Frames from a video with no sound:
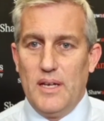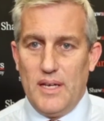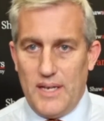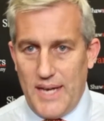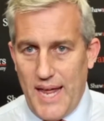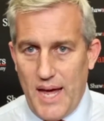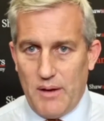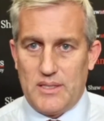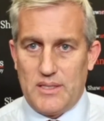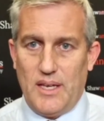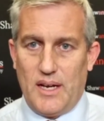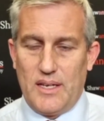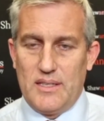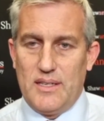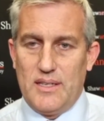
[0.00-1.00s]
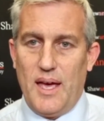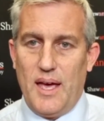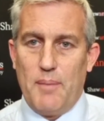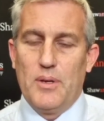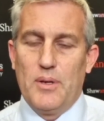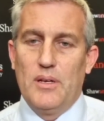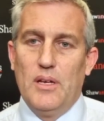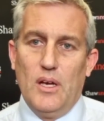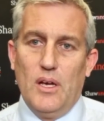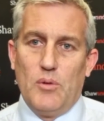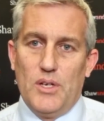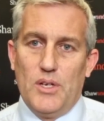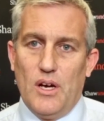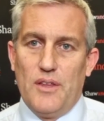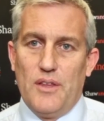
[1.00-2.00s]
Now it's starting to happen.
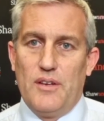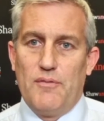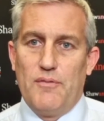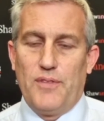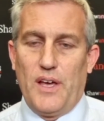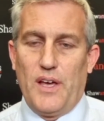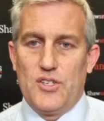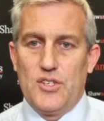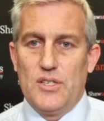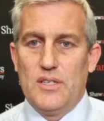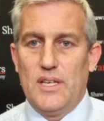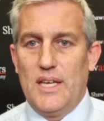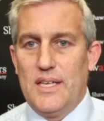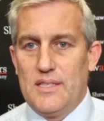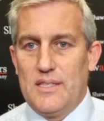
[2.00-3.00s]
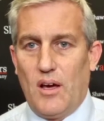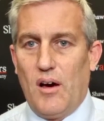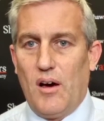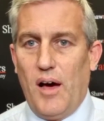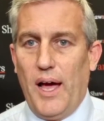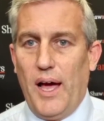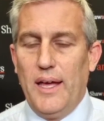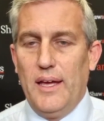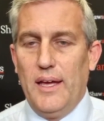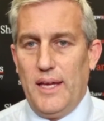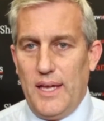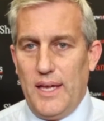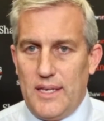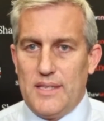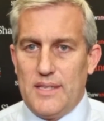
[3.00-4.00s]
We know that inflation is high.
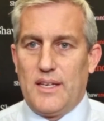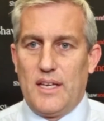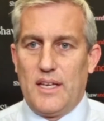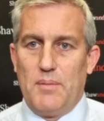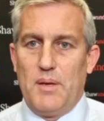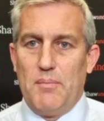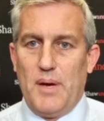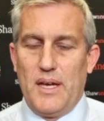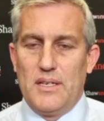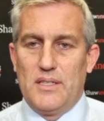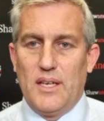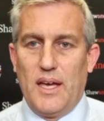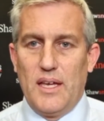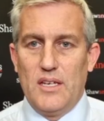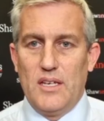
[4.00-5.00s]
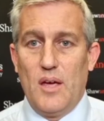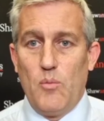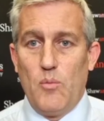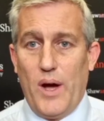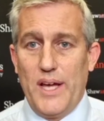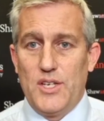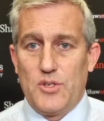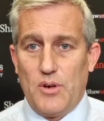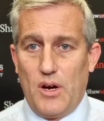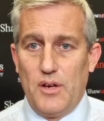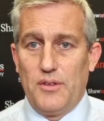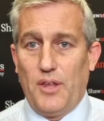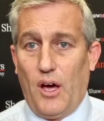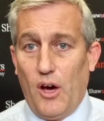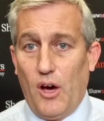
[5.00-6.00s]
It is going to be maintained, and wage
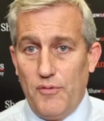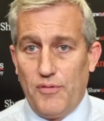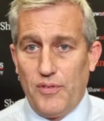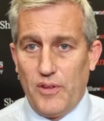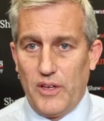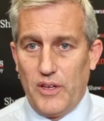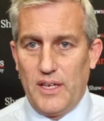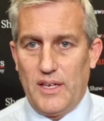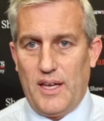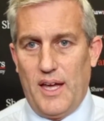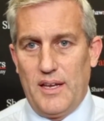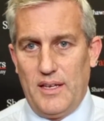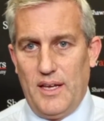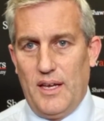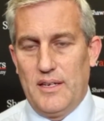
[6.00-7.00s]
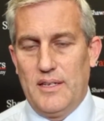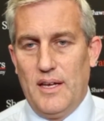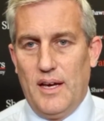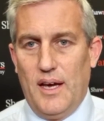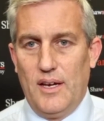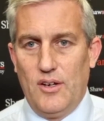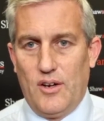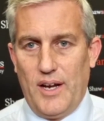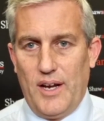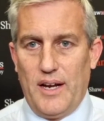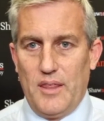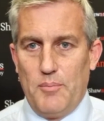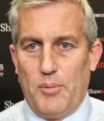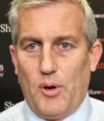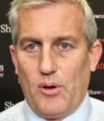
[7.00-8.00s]
growth hopefully can get not out
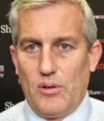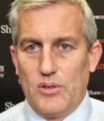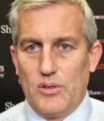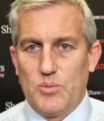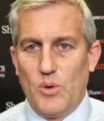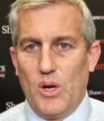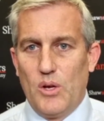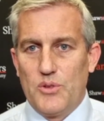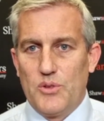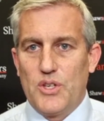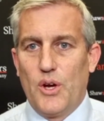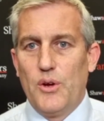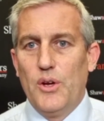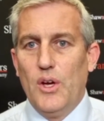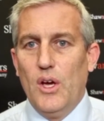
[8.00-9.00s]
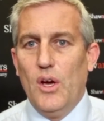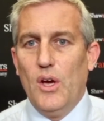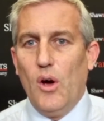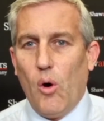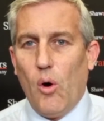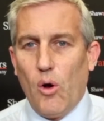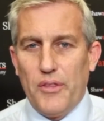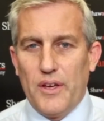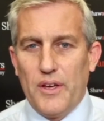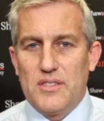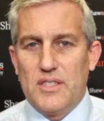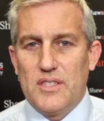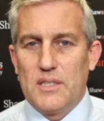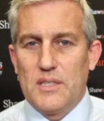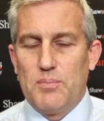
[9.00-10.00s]
of the bottle as well. So all of those
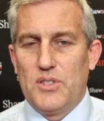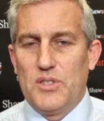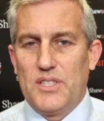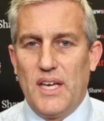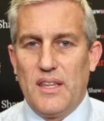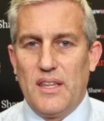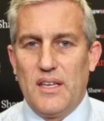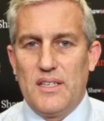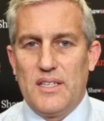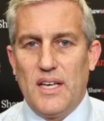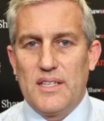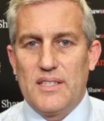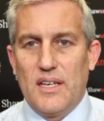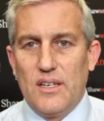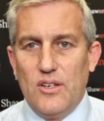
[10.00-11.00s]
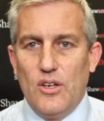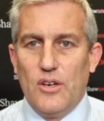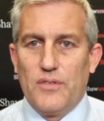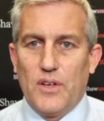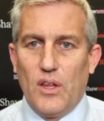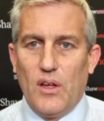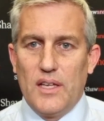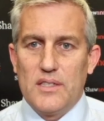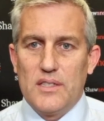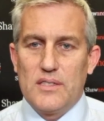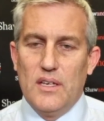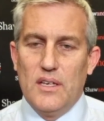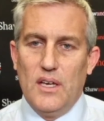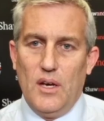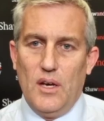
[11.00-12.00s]
things put together, it does unnerve clients.